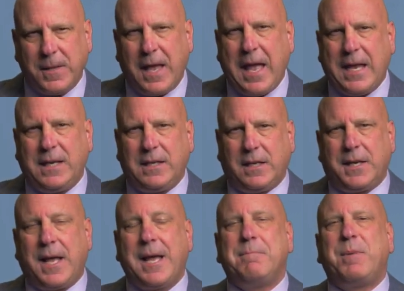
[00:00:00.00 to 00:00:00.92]
8 and
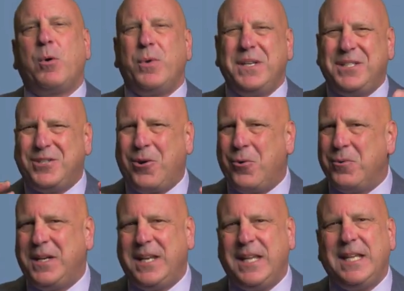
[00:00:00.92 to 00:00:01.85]
9, but we
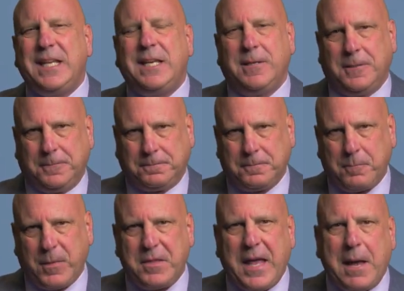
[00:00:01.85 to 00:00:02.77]
don't need
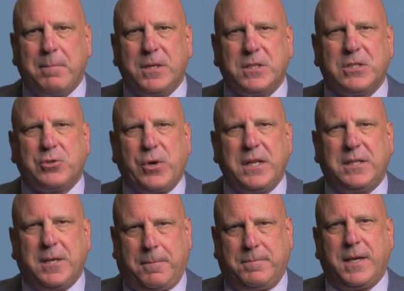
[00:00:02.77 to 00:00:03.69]
that much
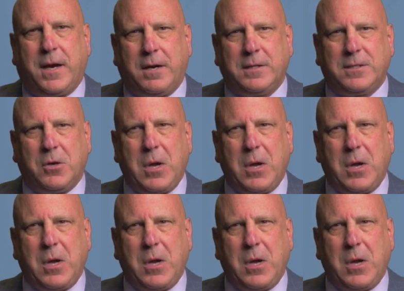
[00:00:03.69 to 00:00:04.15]
strength up there.